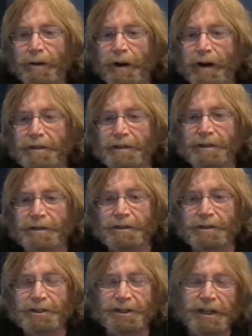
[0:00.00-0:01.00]
Uh,
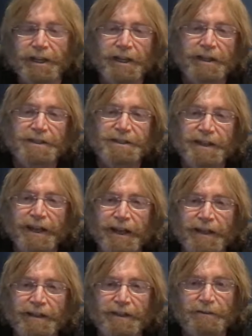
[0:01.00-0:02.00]
GE is saying that